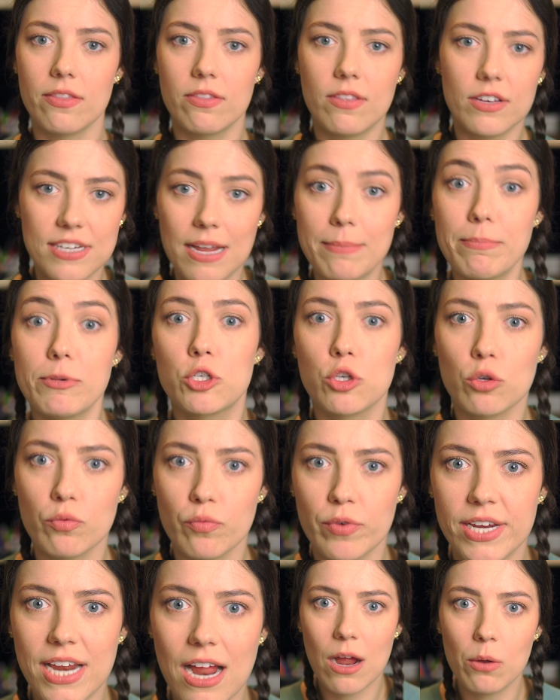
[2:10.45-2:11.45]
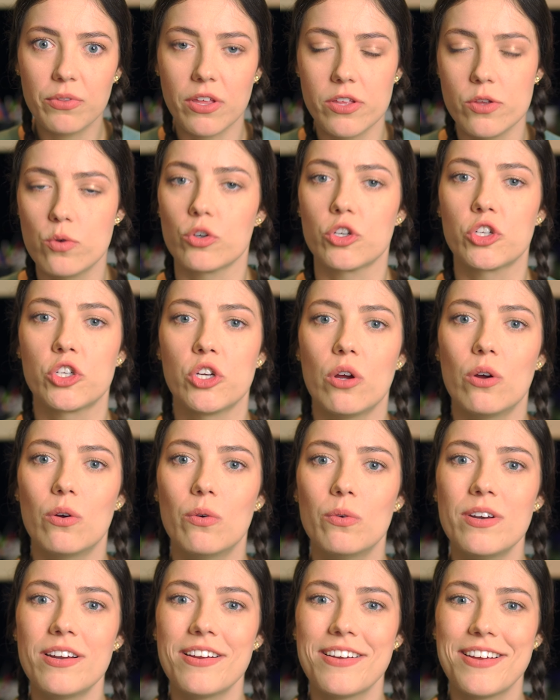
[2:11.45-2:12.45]
the temperature readout that you're
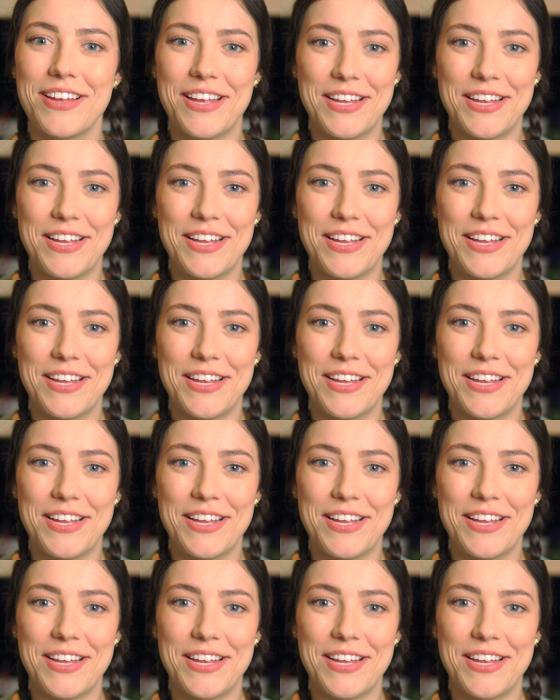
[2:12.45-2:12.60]
shown